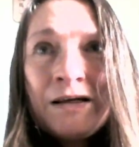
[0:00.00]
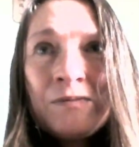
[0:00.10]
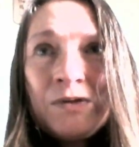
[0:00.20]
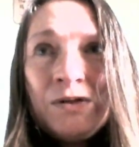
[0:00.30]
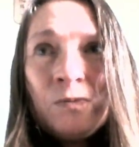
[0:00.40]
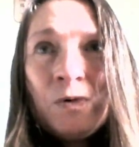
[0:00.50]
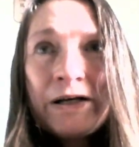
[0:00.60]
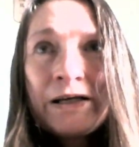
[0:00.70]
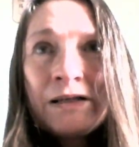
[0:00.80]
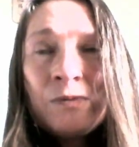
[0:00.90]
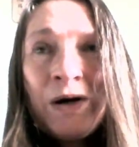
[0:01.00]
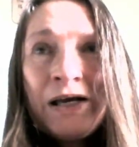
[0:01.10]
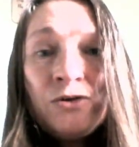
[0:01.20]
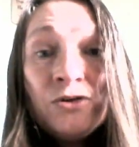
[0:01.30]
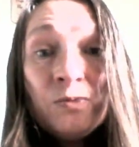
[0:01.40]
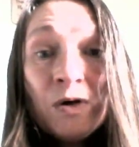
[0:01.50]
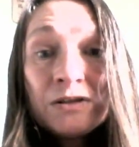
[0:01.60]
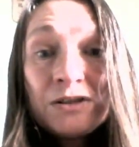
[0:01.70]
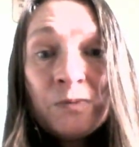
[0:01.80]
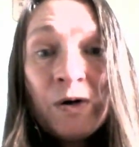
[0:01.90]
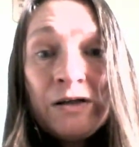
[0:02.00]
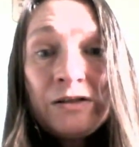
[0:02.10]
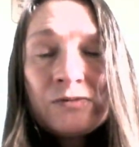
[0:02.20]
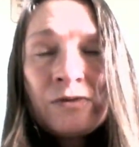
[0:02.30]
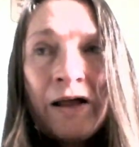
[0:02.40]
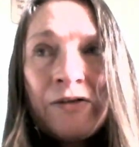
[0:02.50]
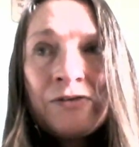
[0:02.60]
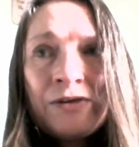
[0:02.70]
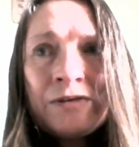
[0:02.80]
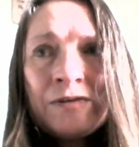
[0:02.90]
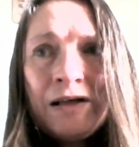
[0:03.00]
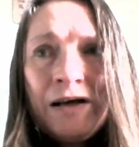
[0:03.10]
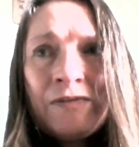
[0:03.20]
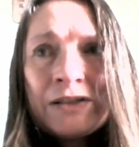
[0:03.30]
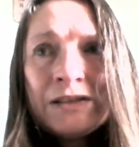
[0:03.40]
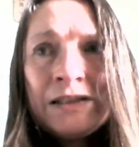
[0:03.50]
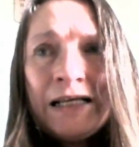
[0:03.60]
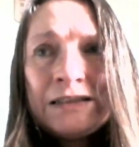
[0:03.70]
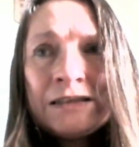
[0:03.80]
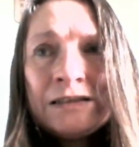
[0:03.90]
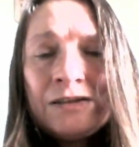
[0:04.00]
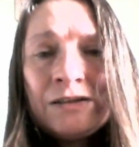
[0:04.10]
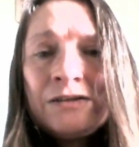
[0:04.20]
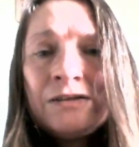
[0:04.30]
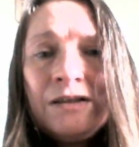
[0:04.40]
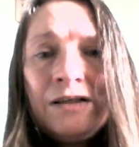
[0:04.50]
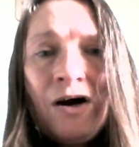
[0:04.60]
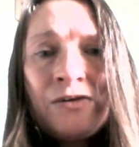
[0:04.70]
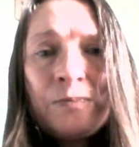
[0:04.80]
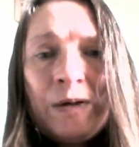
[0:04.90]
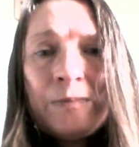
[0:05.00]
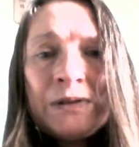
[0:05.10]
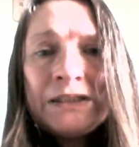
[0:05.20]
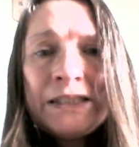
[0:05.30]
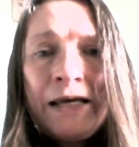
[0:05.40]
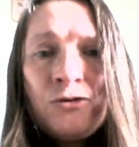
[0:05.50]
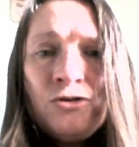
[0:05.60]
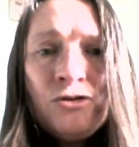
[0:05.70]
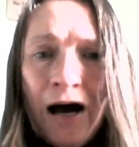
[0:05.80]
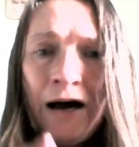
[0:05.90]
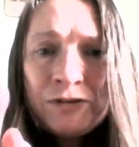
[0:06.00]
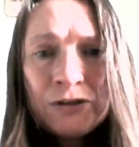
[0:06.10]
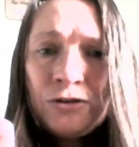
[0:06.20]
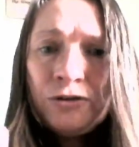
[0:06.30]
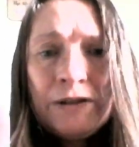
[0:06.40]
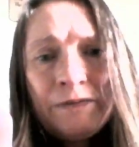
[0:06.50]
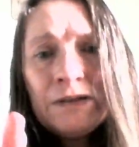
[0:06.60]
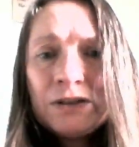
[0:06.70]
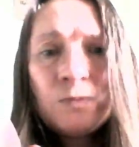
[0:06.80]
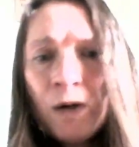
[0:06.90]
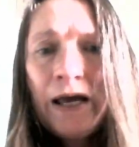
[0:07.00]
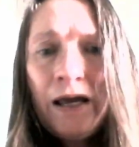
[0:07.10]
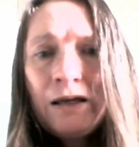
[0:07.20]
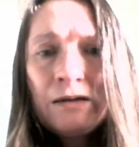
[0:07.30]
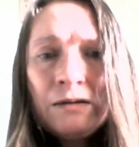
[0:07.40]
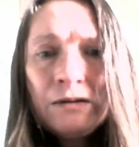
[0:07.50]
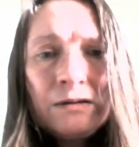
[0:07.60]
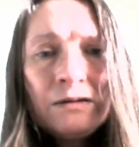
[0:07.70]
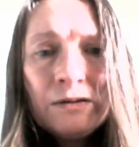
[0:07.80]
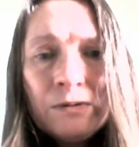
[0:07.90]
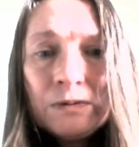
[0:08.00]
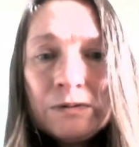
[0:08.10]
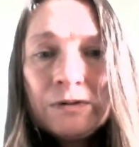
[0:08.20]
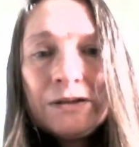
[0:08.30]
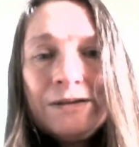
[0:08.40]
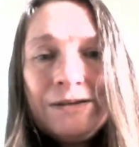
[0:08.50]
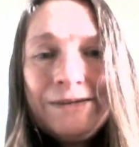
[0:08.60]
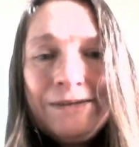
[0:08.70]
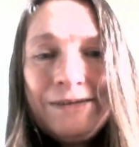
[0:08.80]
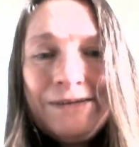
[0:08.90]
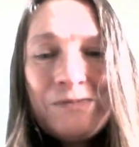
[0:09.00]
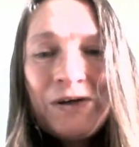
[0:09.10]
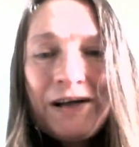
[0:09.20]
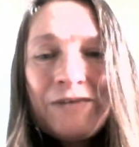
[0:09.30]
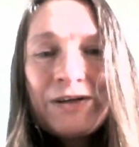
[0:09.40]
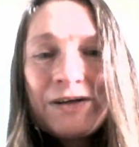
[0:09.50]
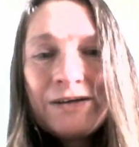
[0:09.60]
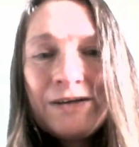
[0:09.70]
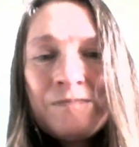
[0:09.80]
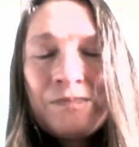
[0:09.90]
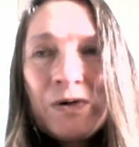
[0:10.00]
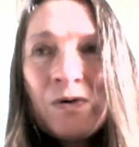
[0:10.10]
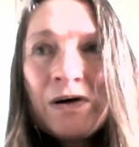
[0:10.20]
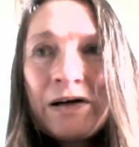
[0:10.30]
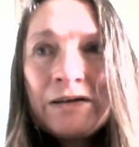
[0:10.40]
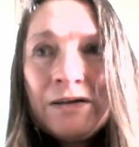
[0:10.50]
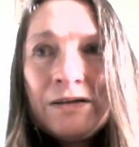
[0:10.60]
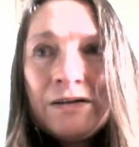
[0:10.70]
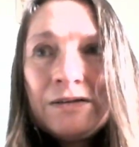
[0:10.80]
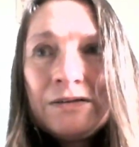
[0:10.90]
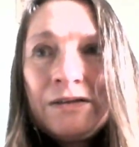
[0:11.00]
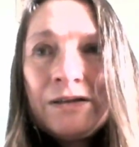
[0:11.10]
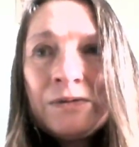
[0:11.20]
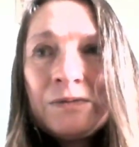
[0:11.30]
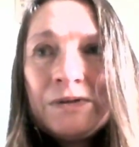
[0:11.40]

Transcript: you know, working the way you want to work, rather than having to listen to other people say you have to do it this way, you know, whatever, or, you know,